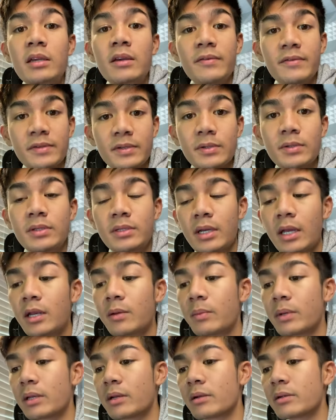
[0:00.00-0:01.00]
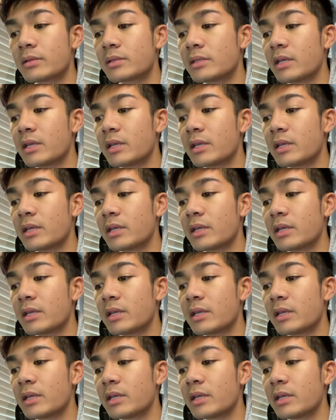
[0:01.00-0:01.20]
gives you centimeters,